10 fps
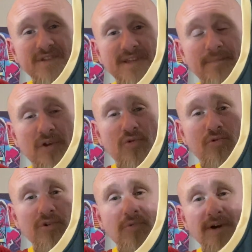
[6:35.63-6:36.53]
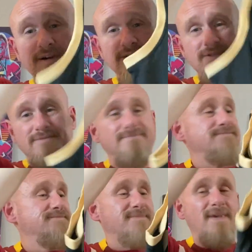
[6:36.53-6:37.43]
something cool to wear,
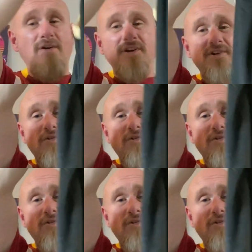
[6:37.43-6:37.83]
how can you go